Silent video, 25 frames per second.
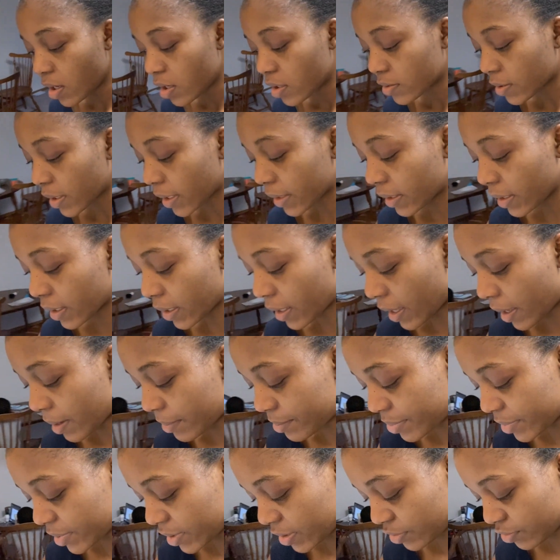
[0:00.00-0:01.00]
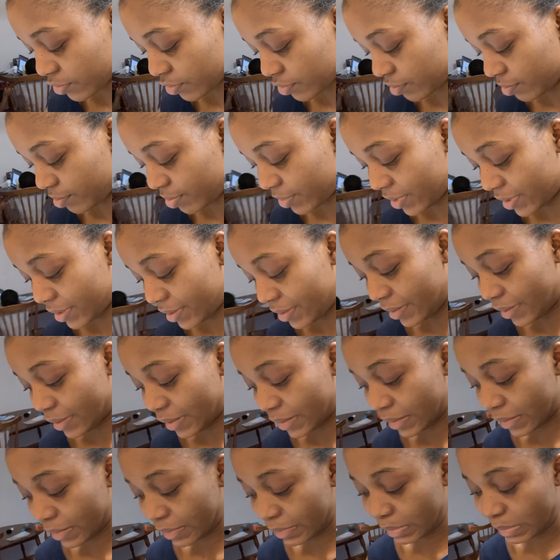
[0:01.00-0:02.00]
So I think our beans should be,
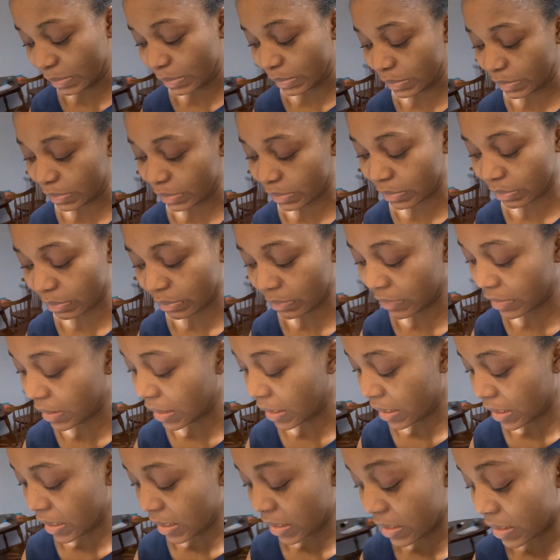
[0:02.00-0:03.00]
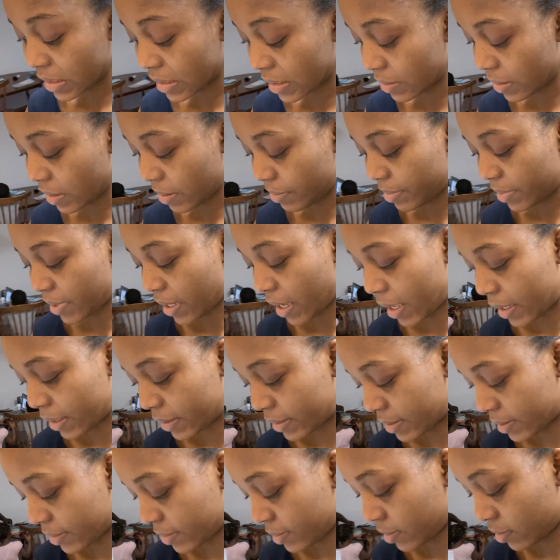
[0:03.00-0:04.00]
it's still a bit
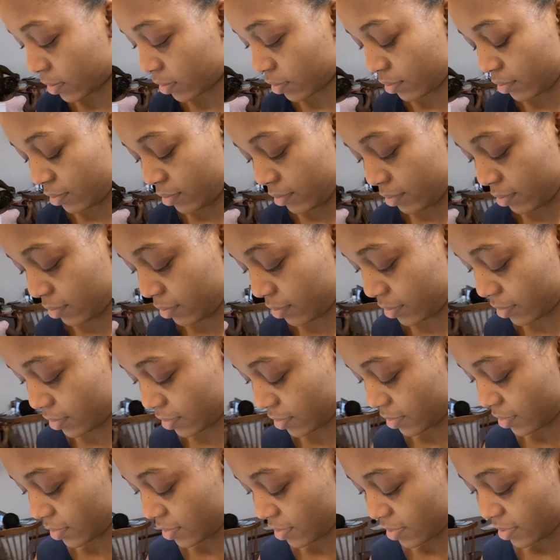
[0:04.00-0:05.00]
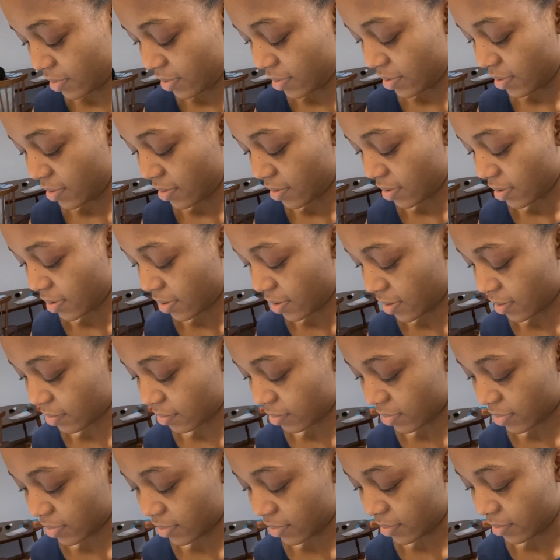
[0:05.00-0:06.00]
hard. So I'm
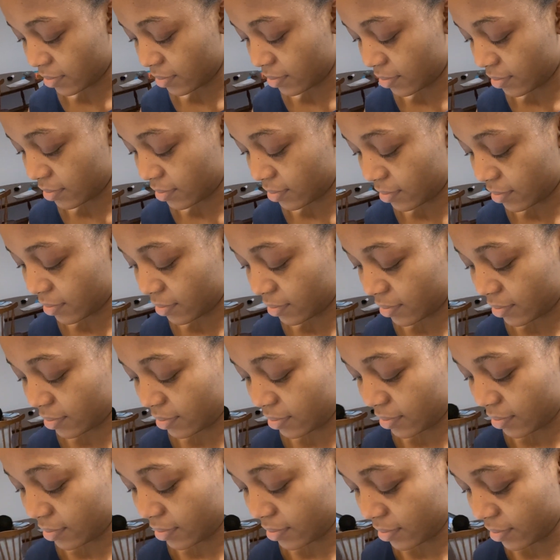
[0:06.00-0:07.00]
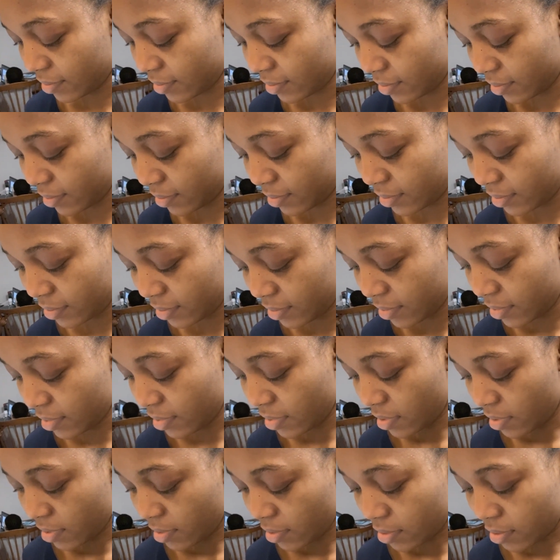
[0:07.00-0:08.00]
still,
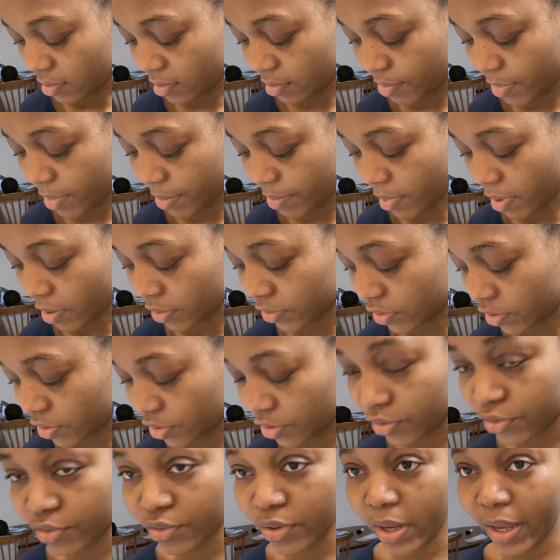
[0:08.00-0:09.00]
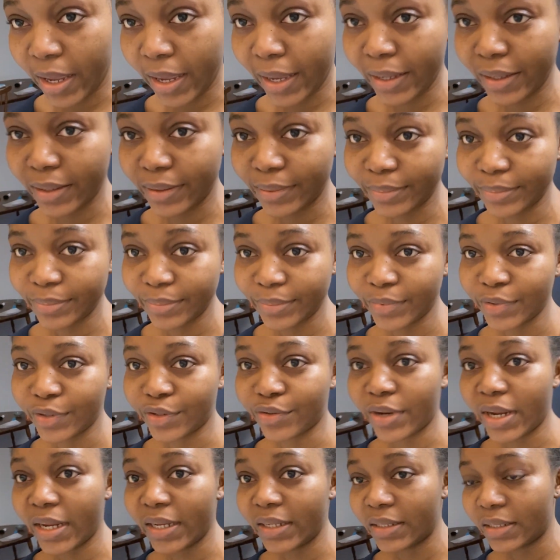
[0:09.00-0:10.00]
or maybe I'll just try
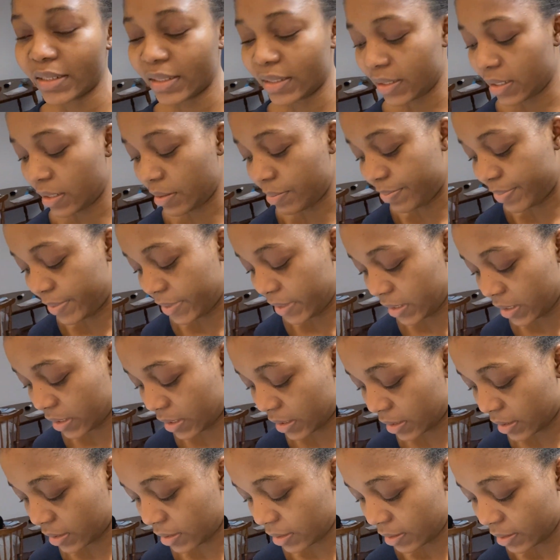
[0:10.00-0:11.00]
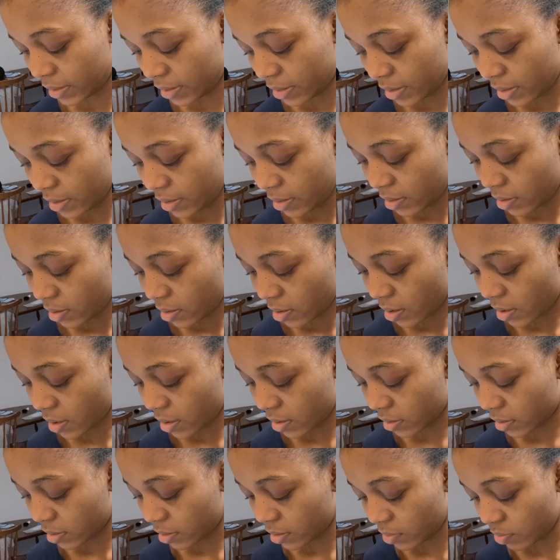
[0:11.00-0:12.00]
grinding a bit
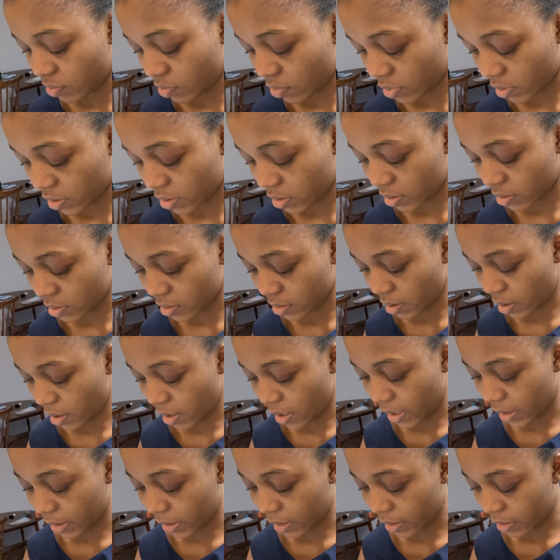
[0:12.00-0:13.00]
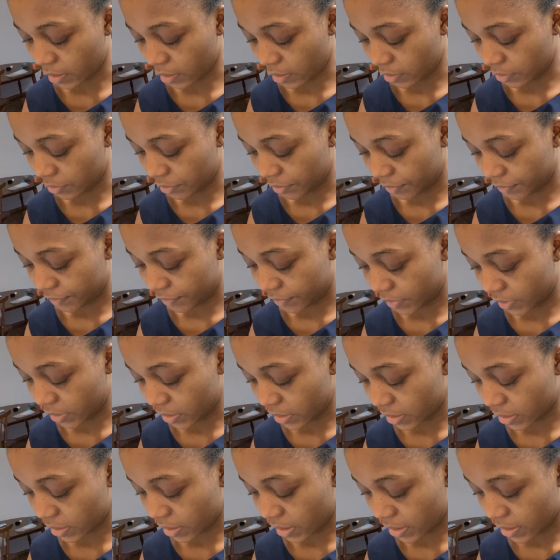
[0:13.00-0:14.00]
and see what I get out of
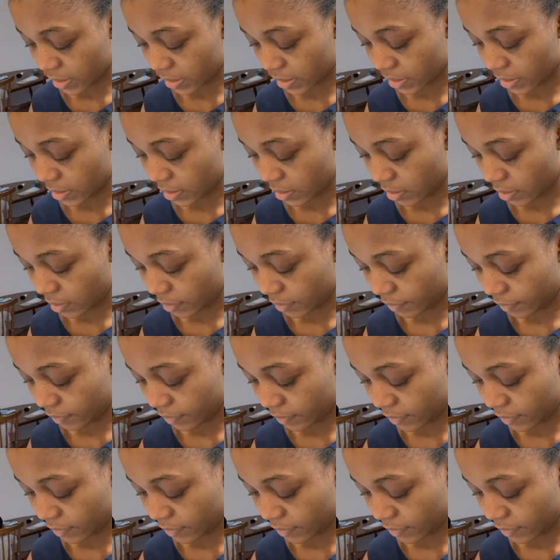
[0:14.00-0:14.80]
it, and see if,